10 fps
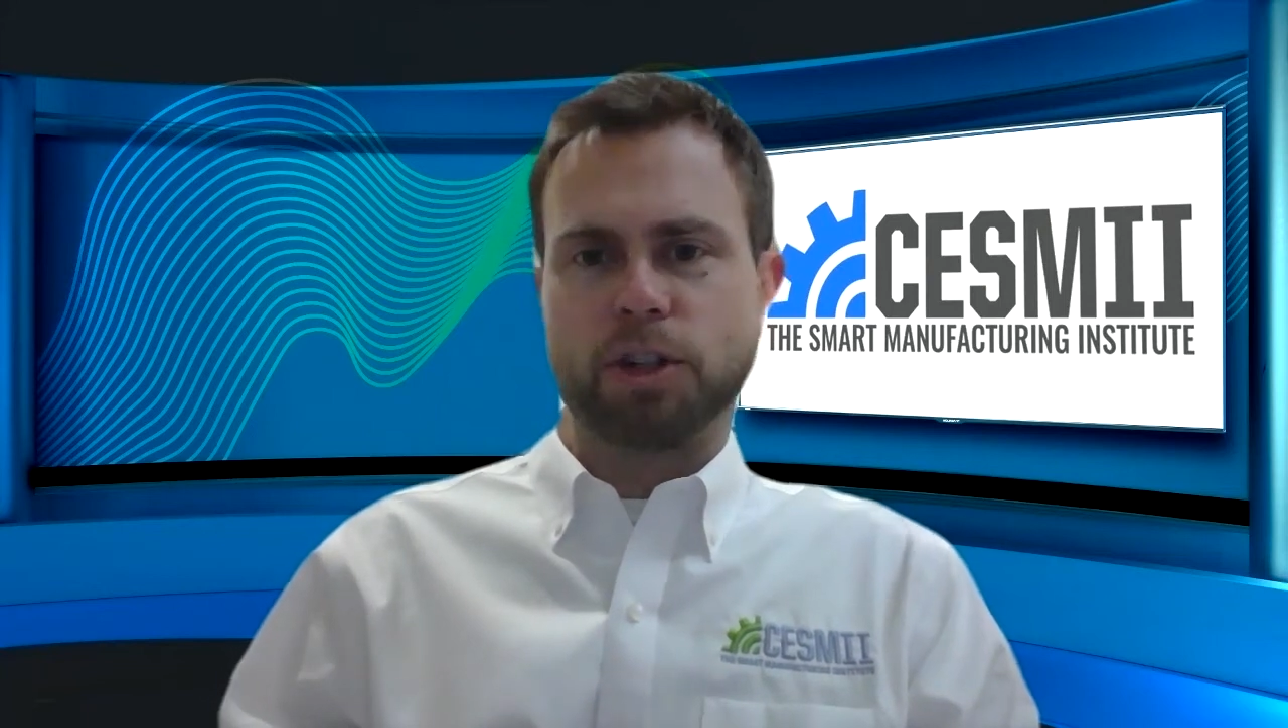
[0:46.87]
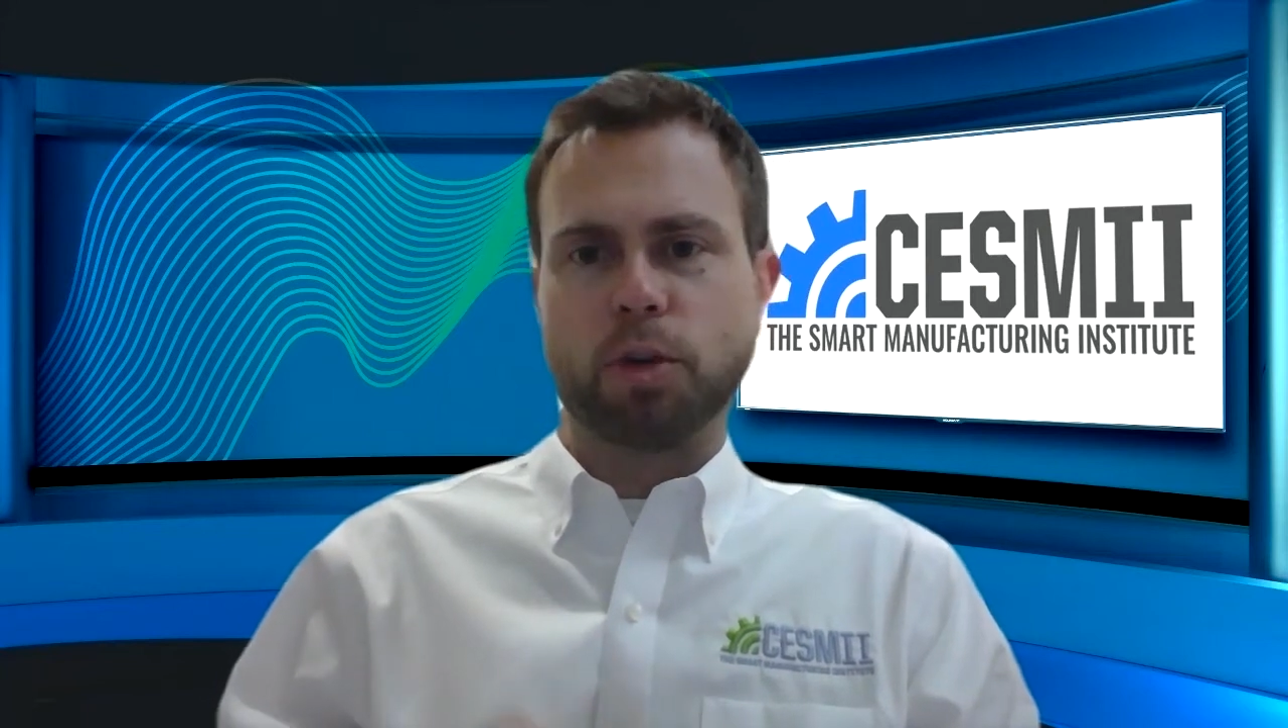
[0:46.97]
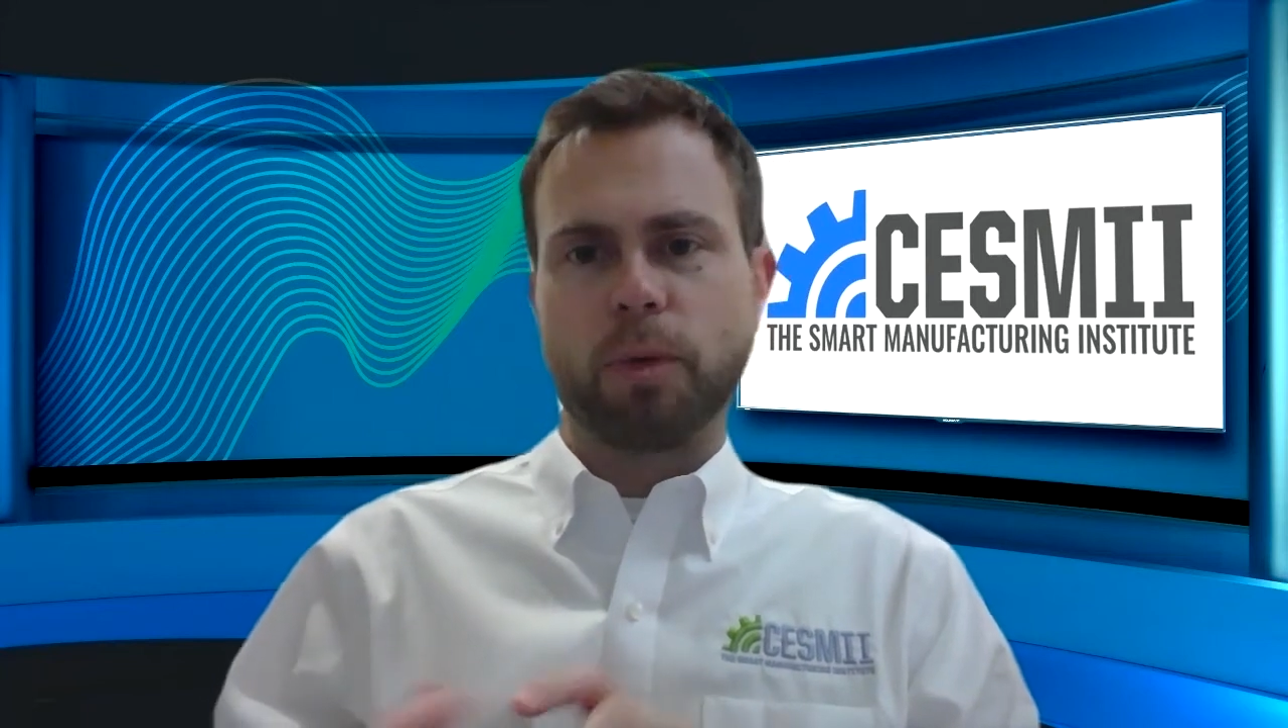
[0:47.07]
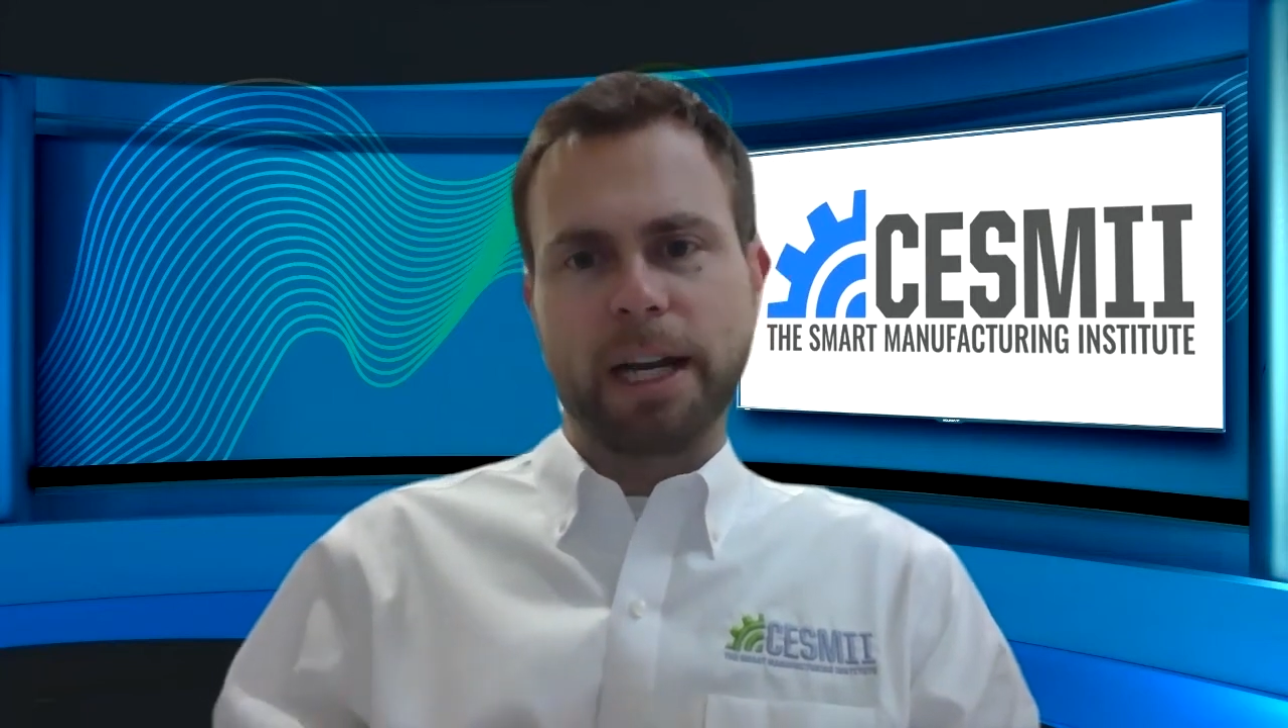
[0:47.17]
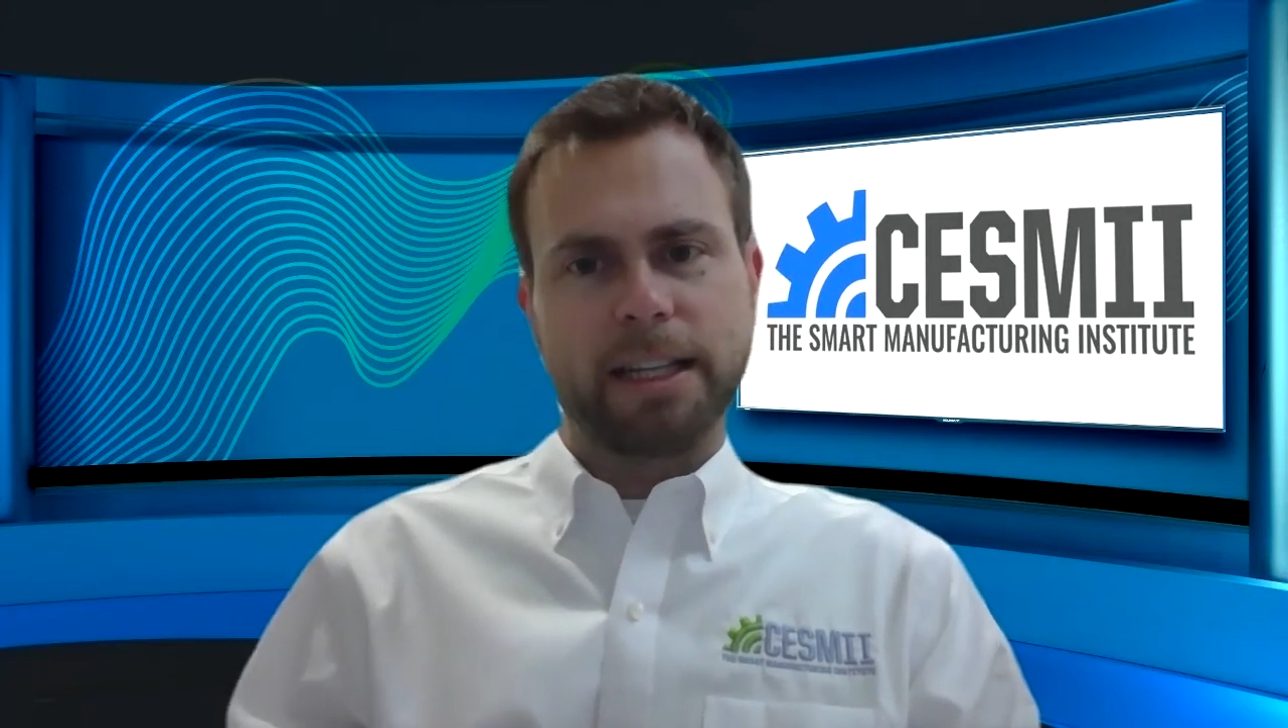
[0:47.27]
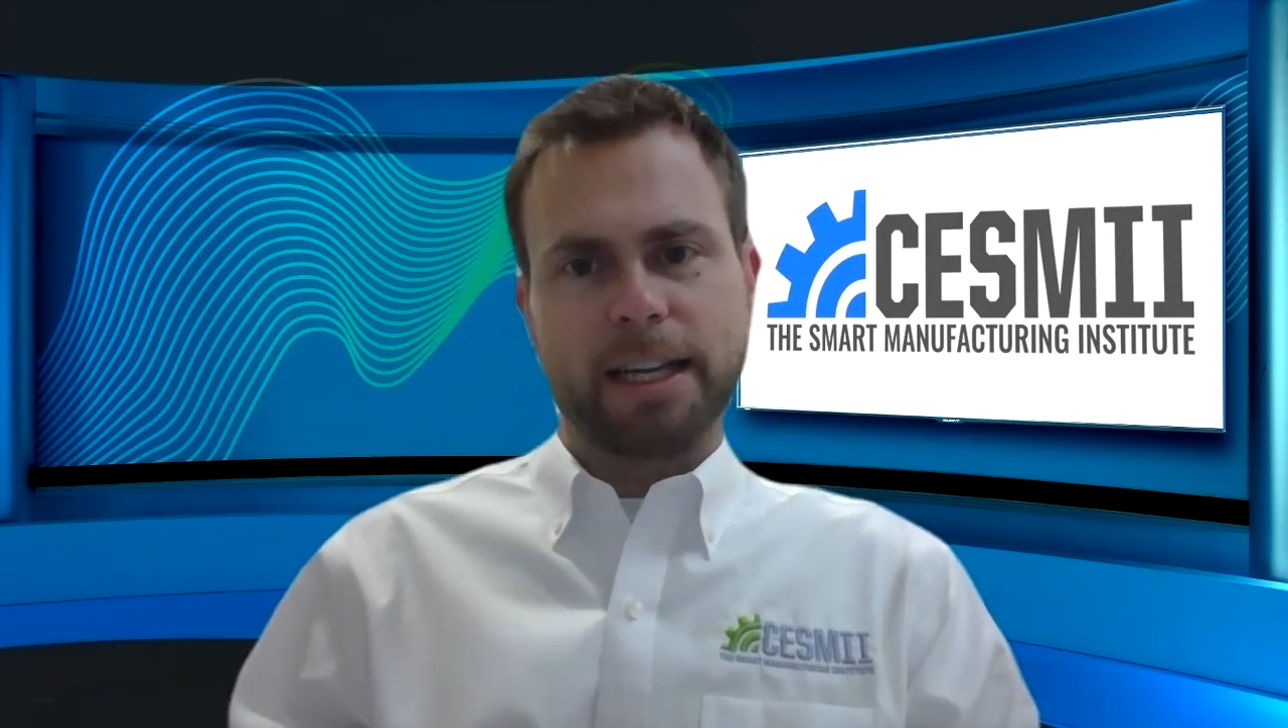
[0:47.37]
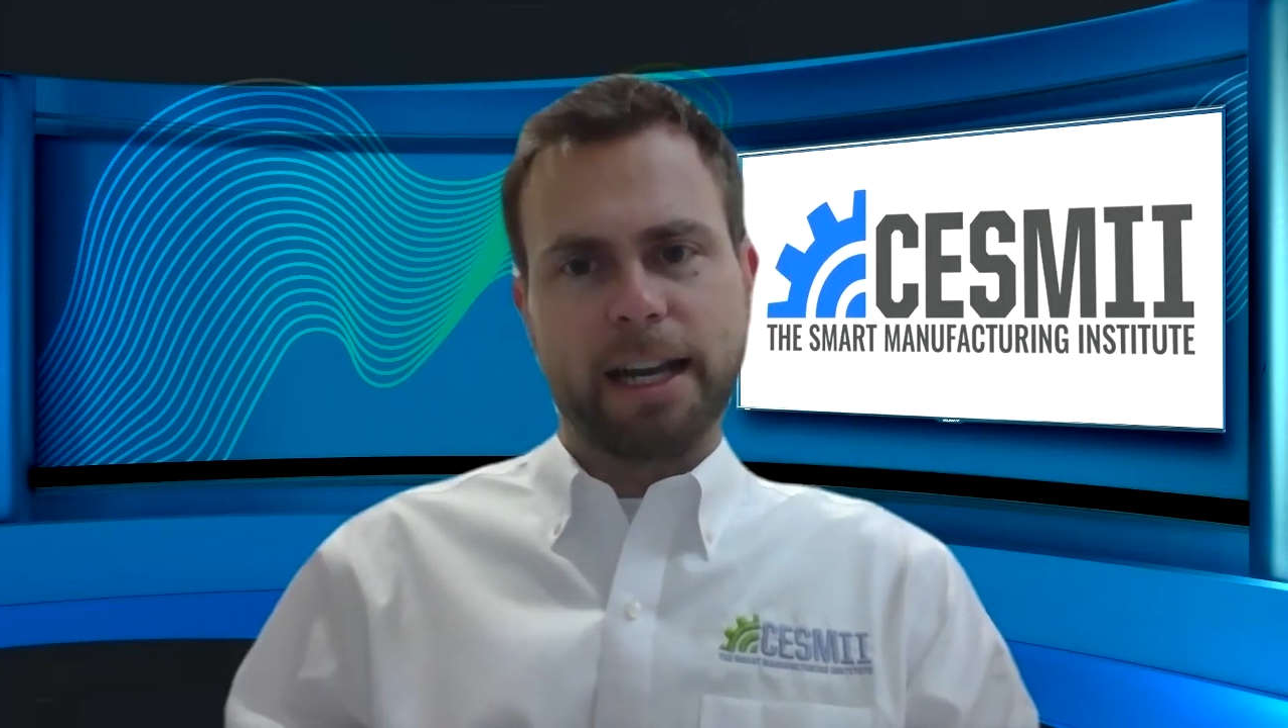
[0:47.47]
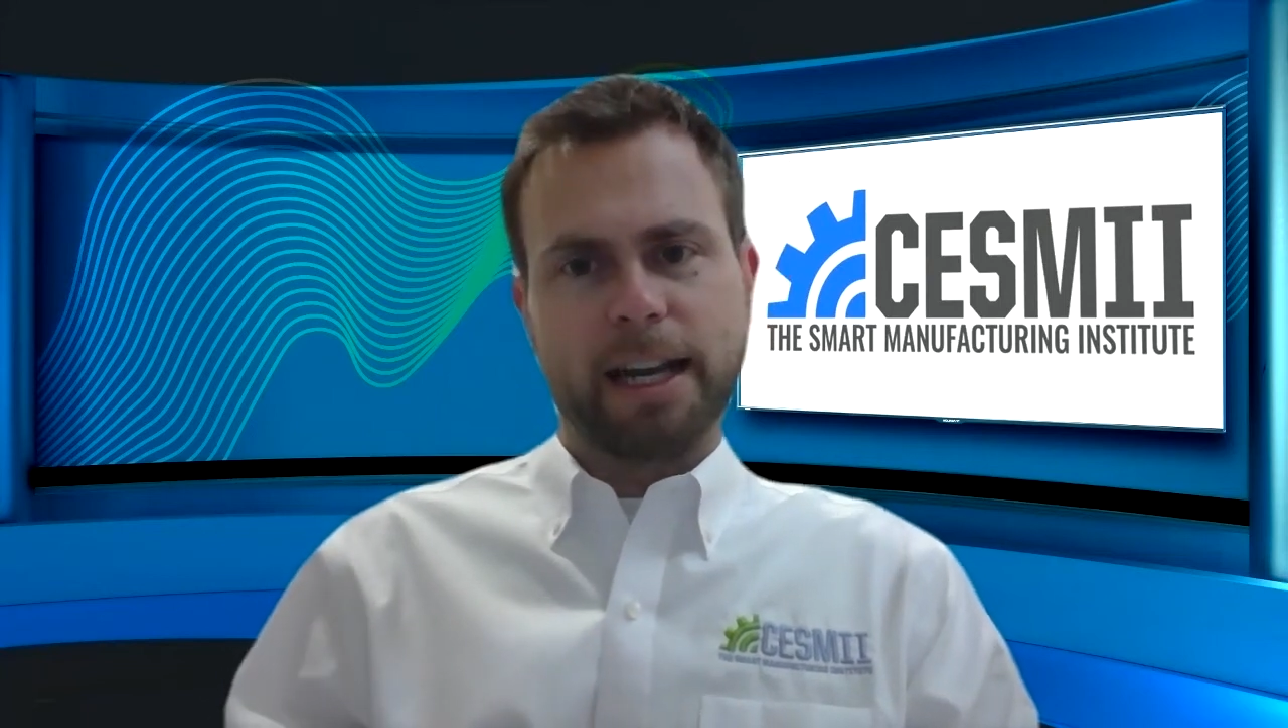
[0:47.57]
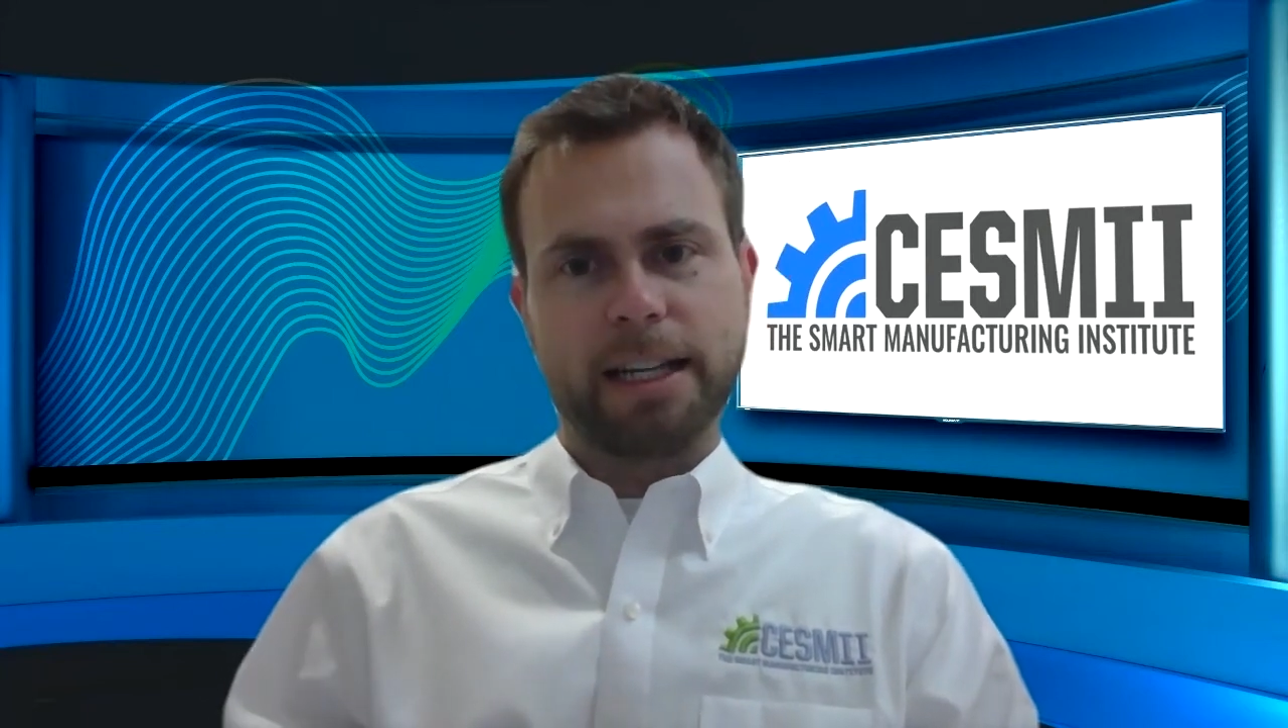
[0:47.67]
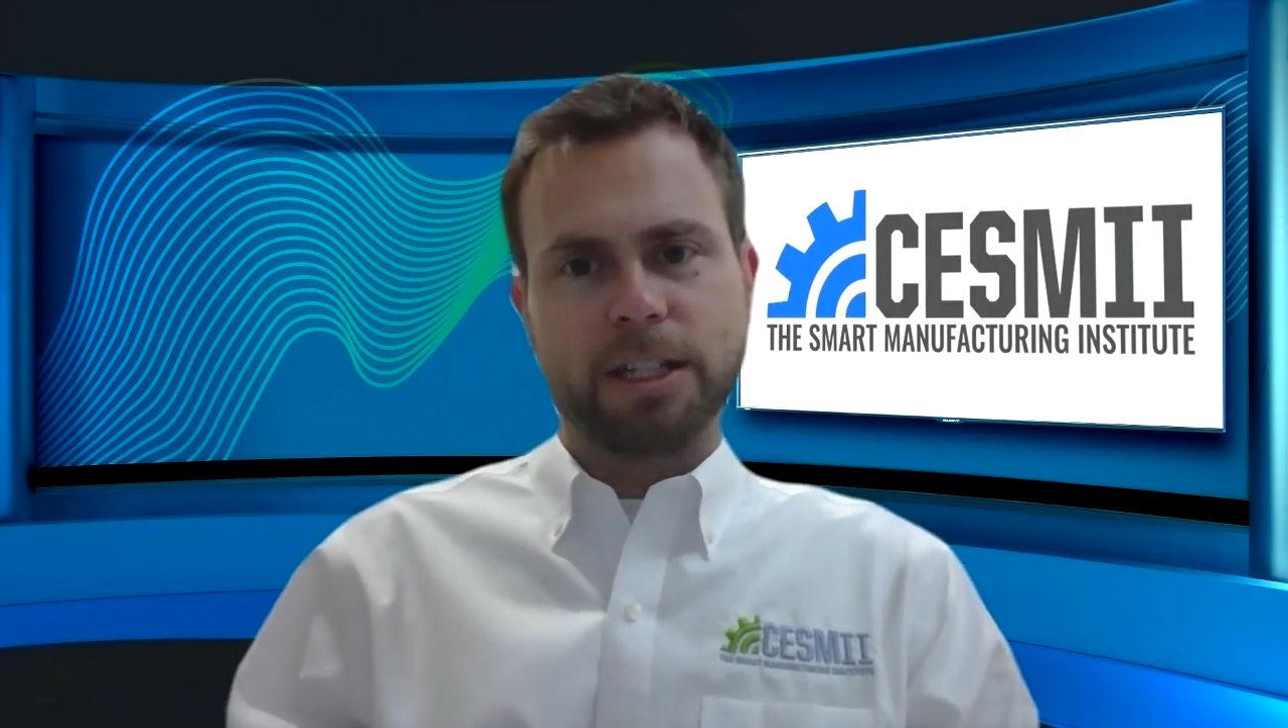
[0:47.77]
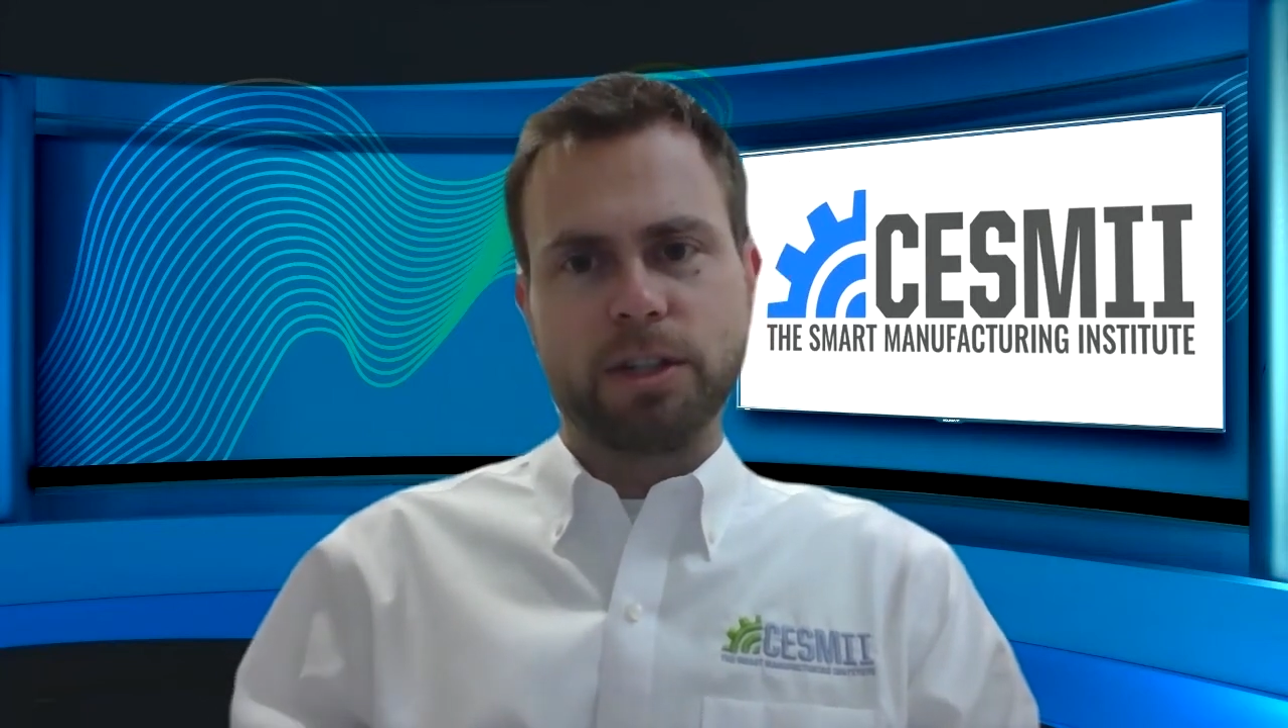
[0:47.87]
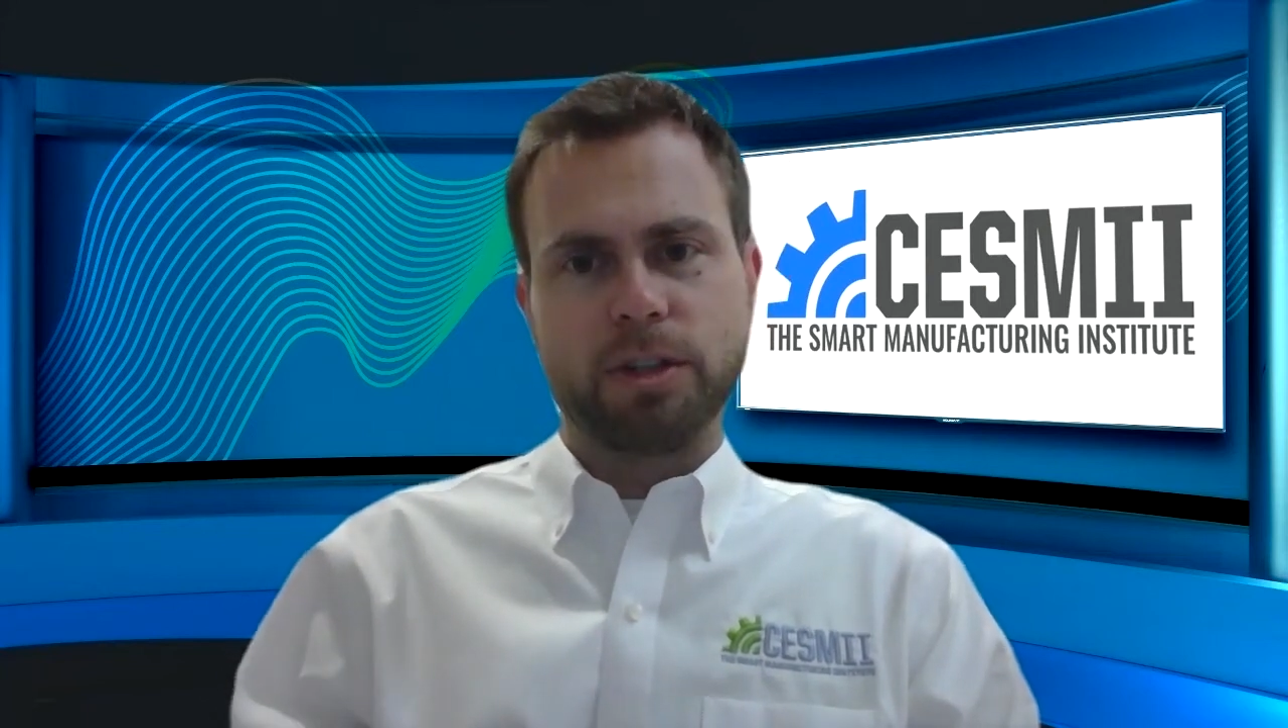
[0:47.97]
directly connected